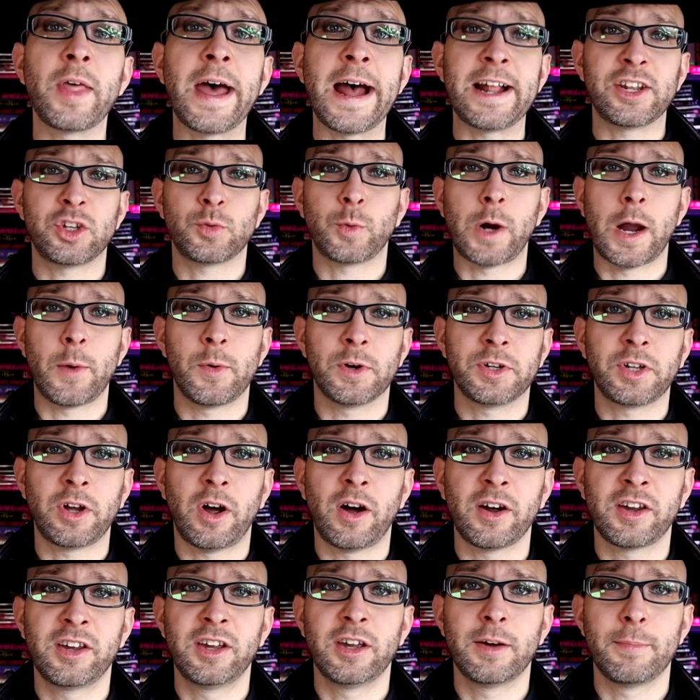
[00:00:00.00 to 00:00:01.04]
that's why we're
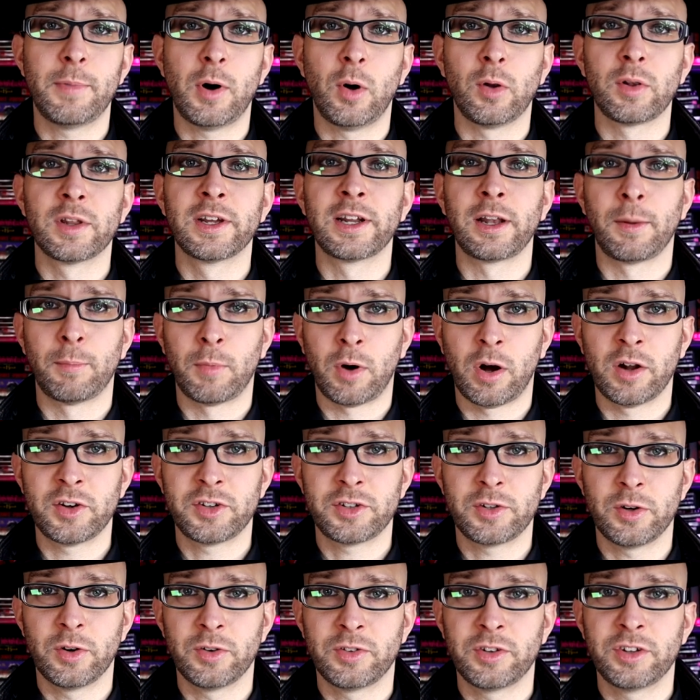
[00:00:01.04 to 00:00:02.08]
talking about Little
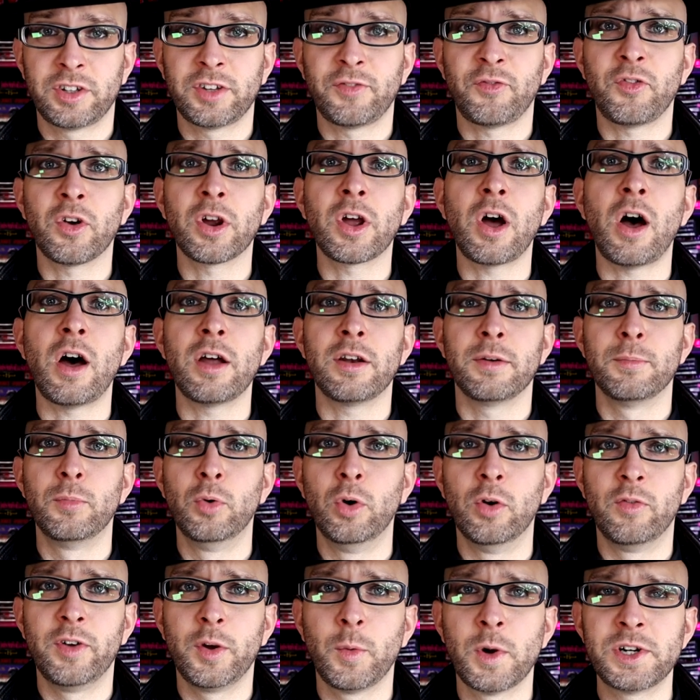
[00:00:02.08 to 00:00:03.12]
Monsters. It's a forgotten
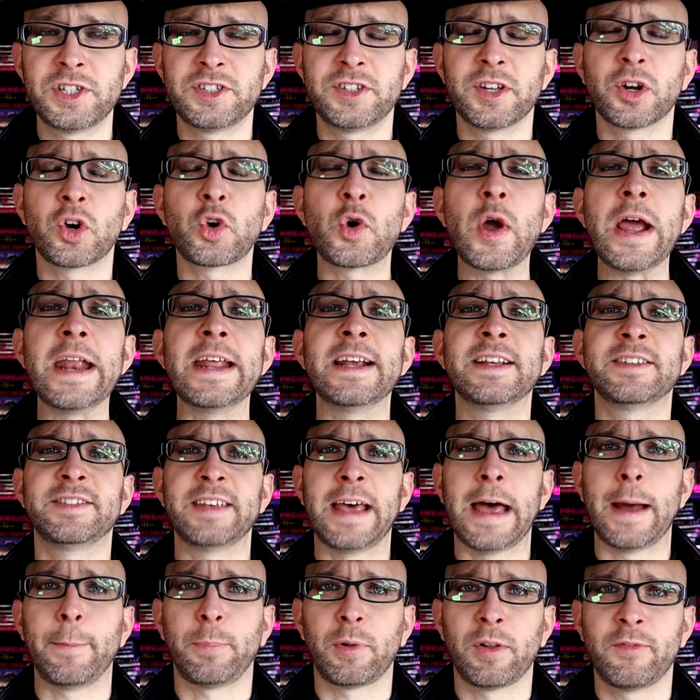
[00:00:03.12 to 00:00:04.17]
movie, which is a great
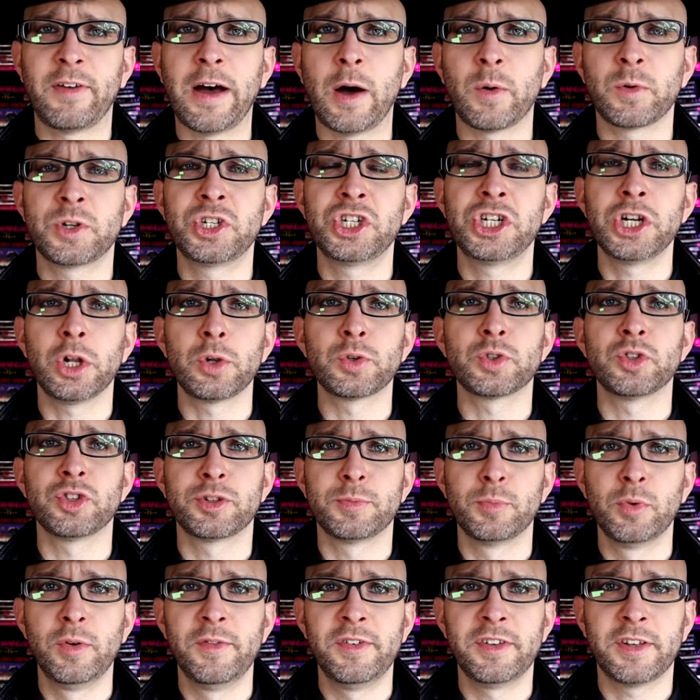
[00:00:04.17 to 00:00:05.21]
example of how
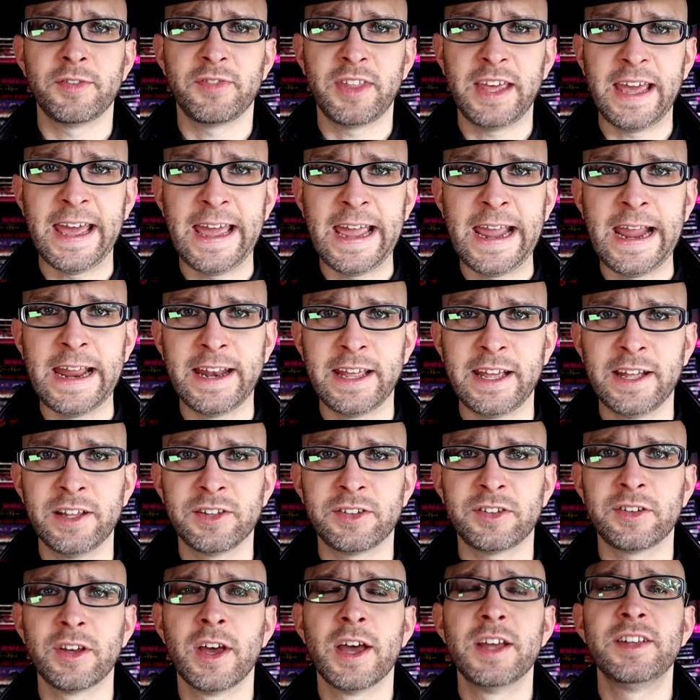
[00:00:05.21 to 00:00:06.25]
children's movies of the
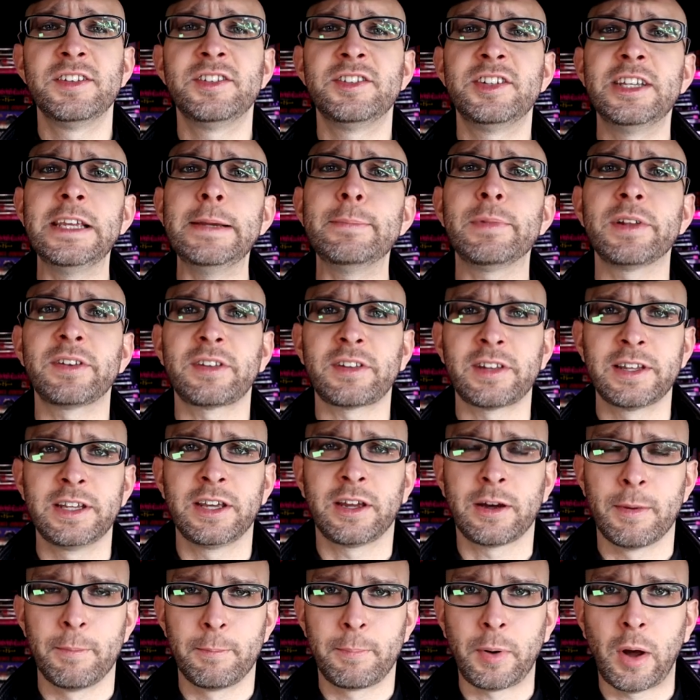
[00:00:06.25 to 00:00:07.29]
80s
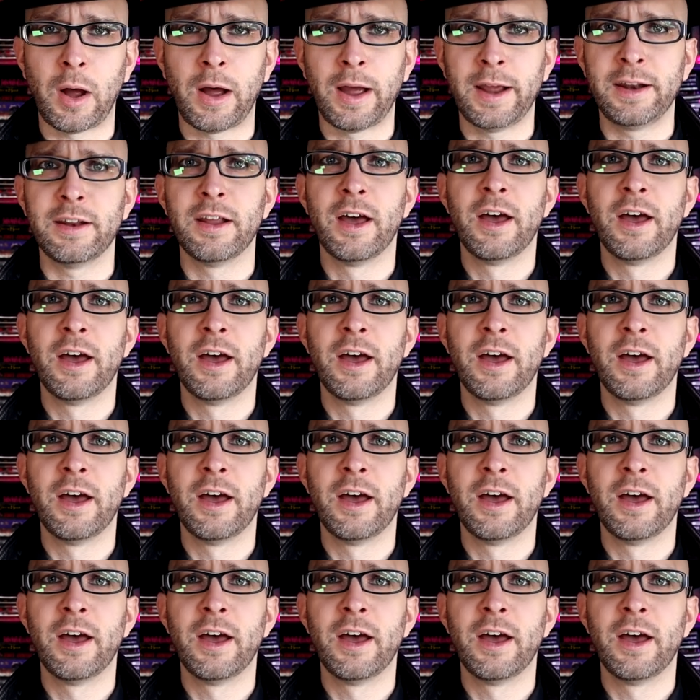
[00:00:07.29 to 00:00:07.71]
seamlessly combined